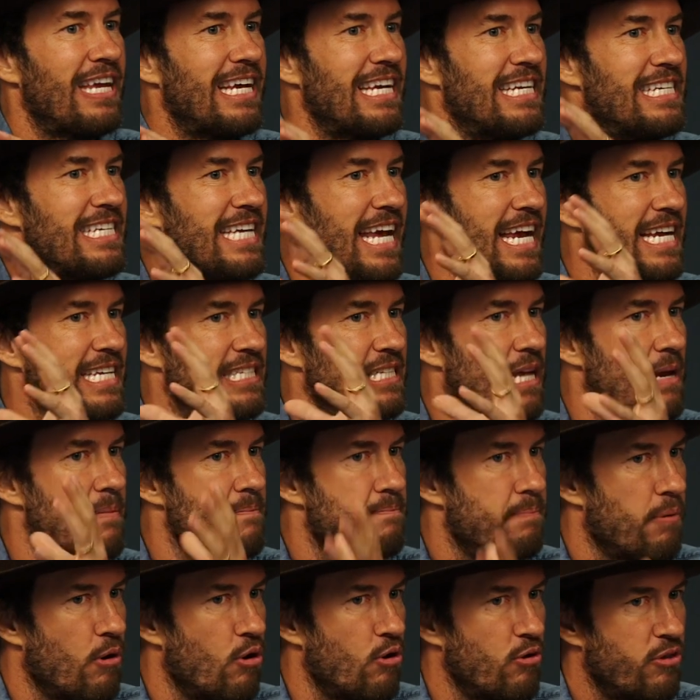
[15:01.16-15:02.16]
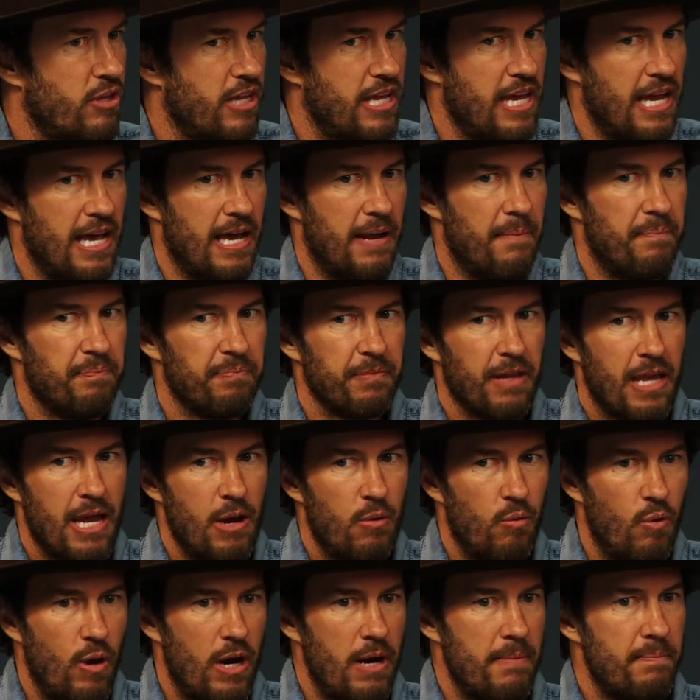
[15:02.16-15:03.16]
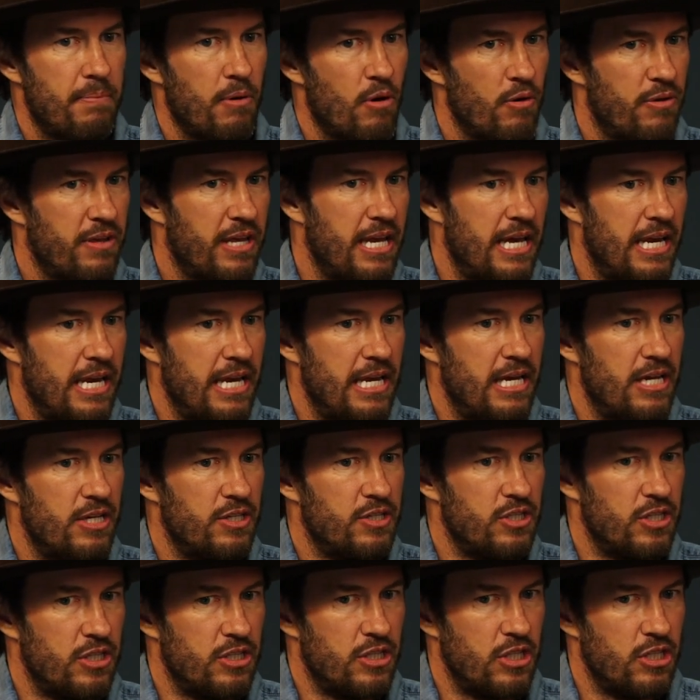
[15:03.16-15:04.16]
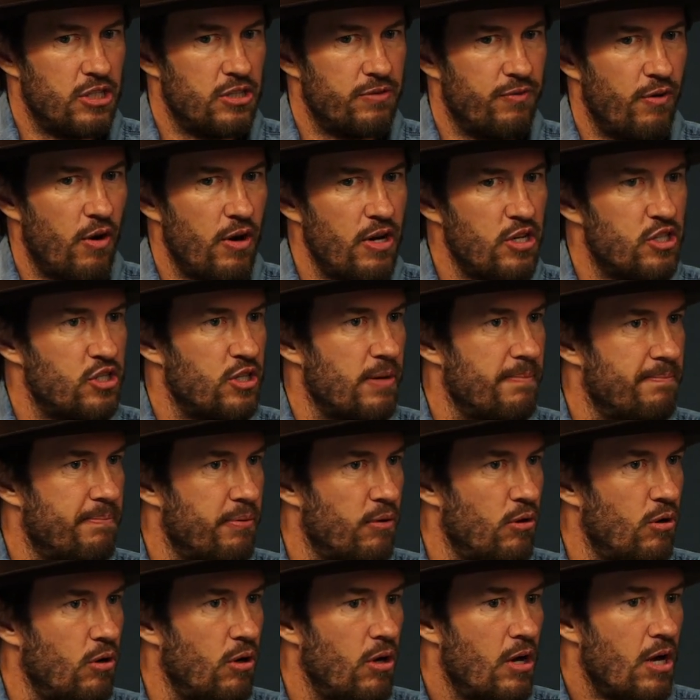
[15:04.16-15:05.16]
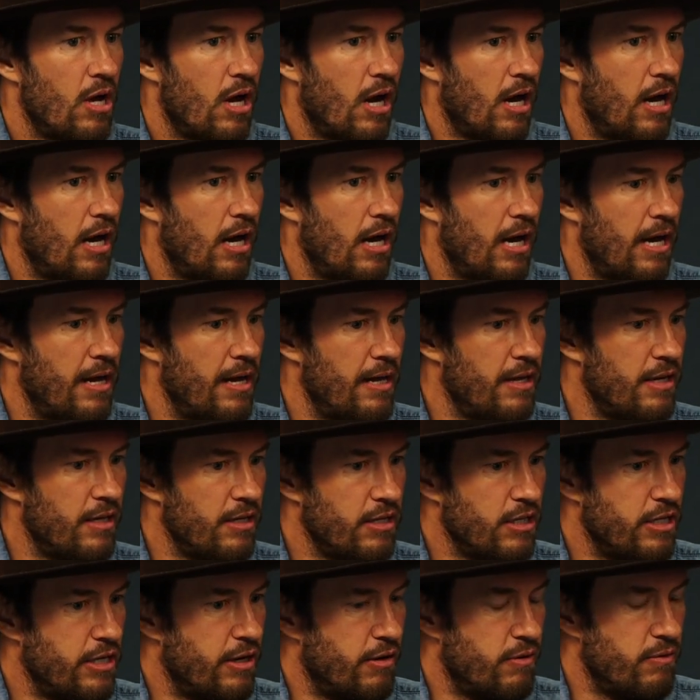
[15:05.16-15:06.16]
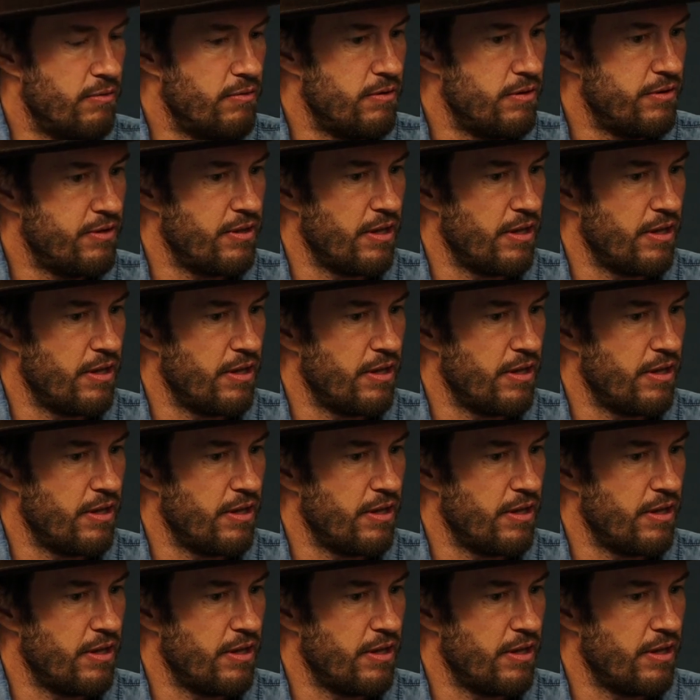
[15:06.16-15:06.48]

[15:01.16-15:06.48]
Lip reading: contains a birth kit. And what a birth kit is it's very simple, you know,